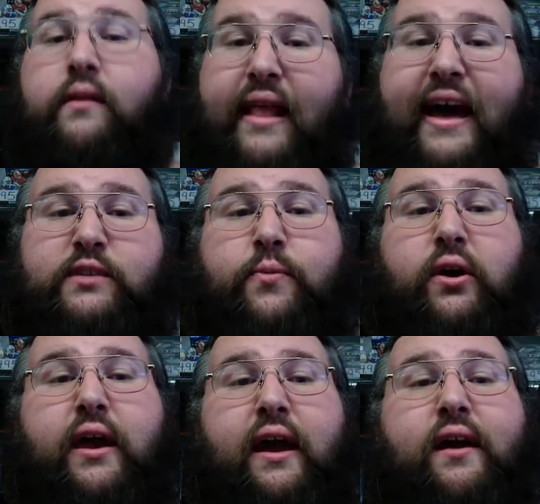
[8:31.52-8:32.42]
Last
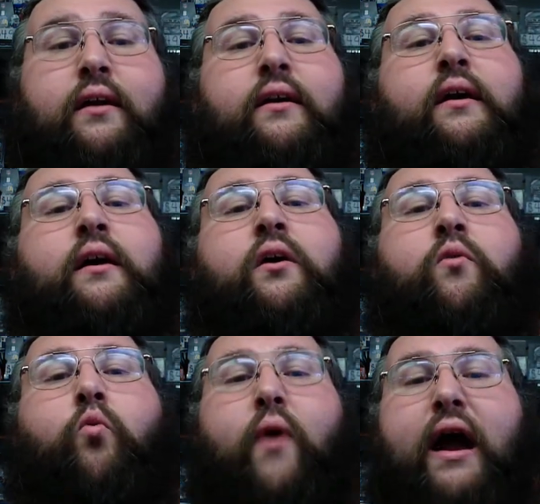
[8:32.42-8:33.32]
book here,
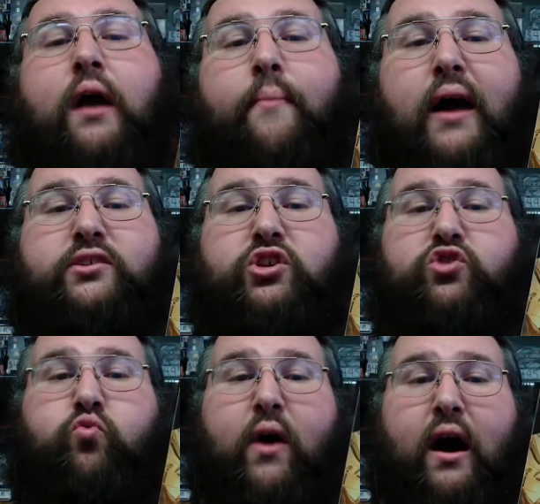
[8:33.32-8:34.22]
Where Monsters
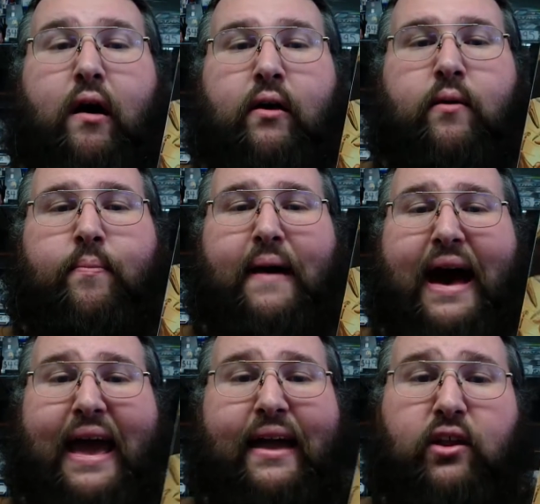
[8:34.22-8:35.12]
Dwell
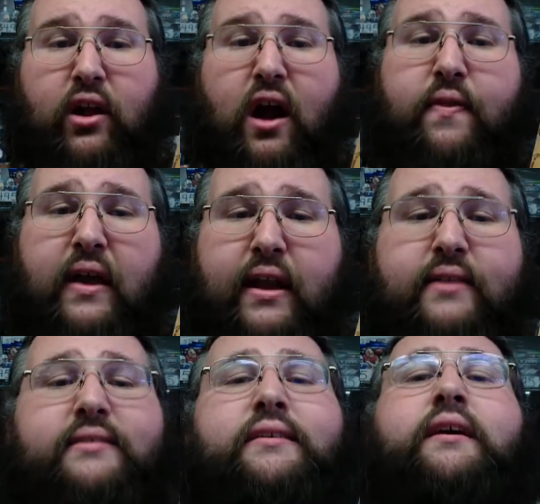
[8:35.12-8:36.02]
by Garth
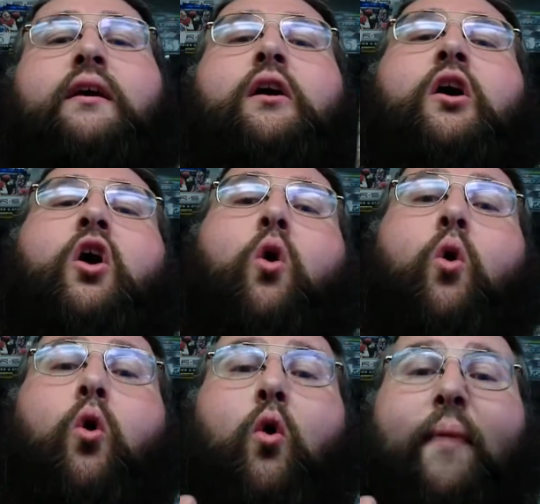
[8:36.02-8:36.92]
Ennis.
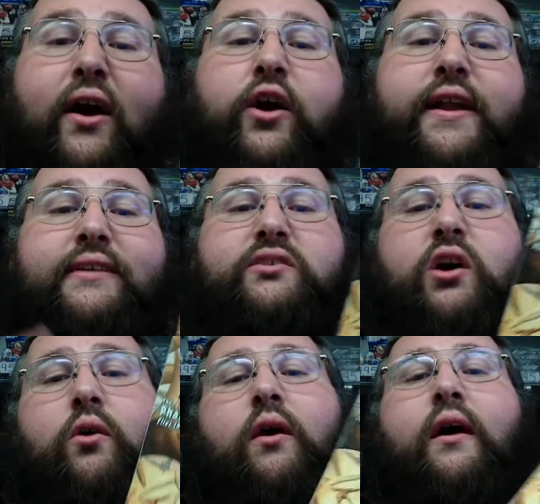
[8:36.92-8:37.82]
Oh my goodness.
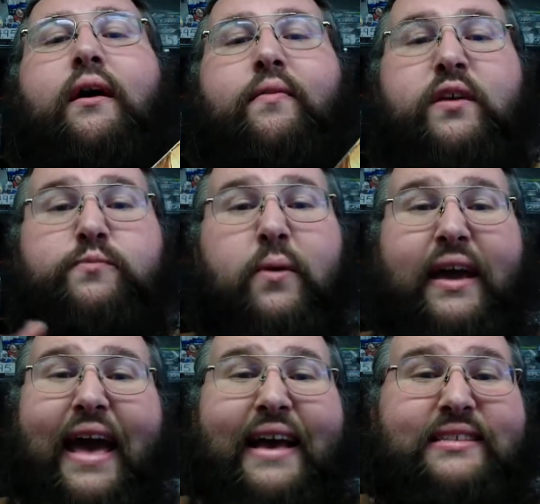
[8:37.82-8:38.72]
So this
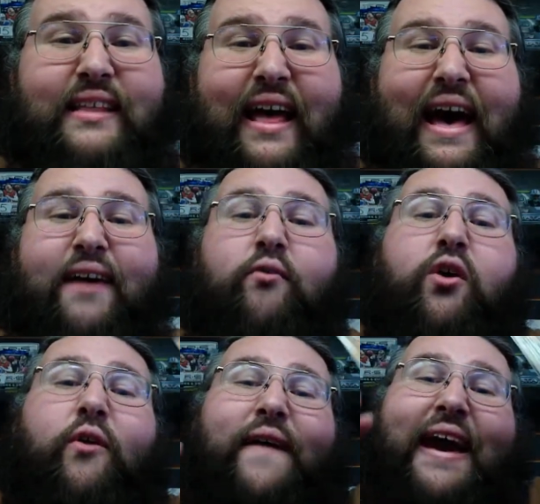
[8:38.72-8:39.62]
book has, I don't
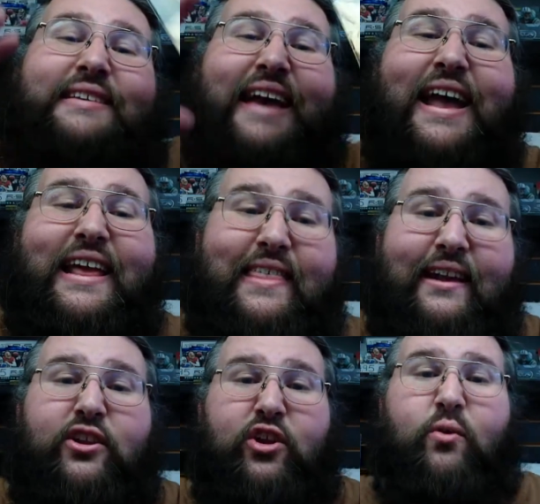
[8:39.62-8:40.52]
know if it has
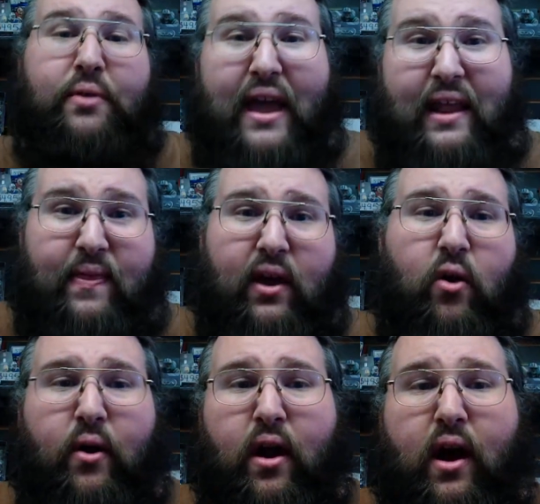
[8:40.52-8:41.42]
anything to do with anything
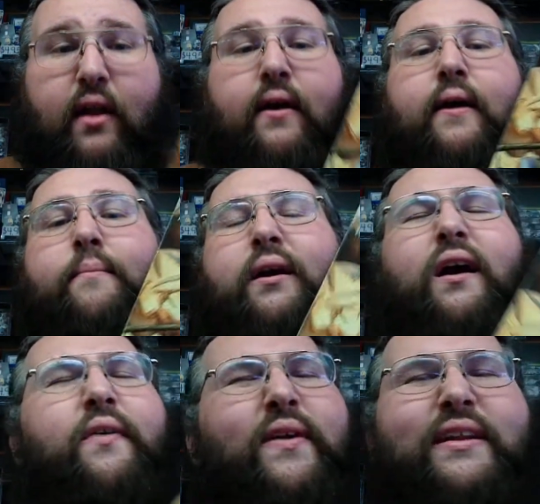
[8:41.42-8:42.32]
going on, but
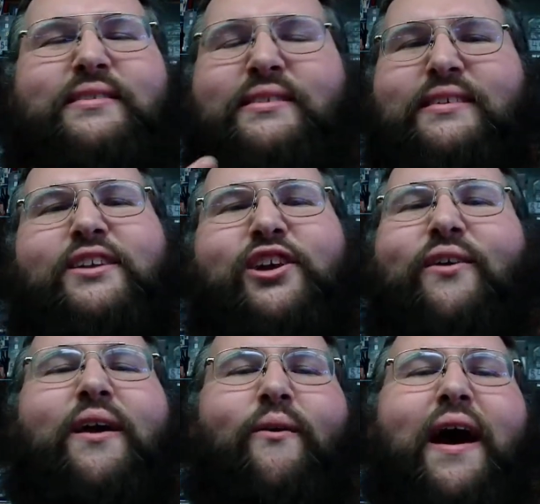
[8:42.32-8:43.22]
Garth Ennis is such a
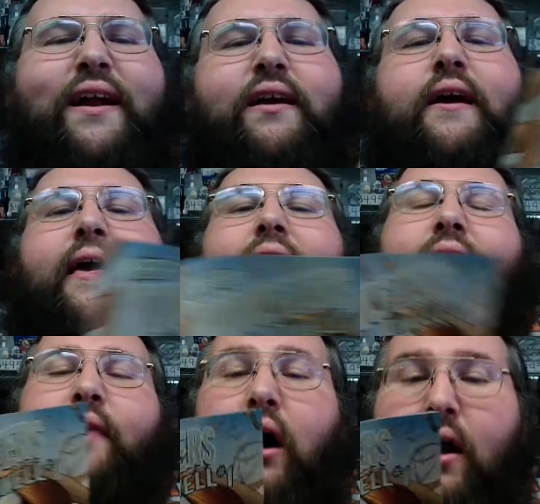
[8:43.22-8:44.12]
great writer,
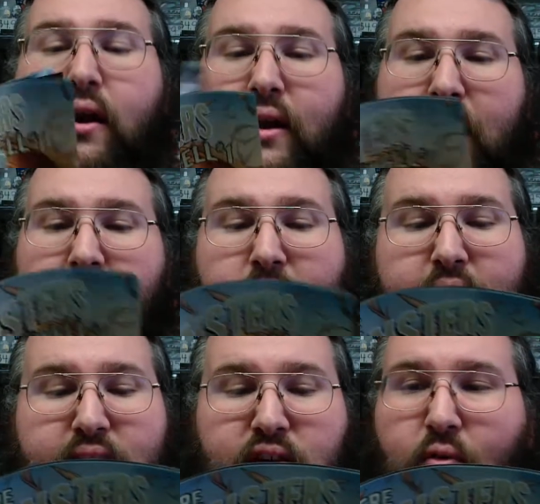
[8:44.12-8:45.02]
and the art in here
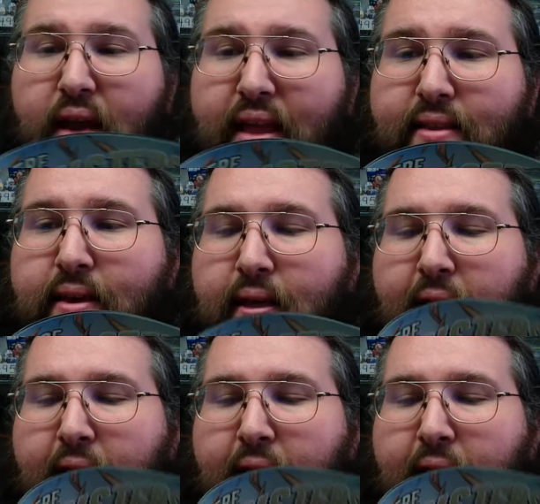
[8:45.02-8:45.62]
is great.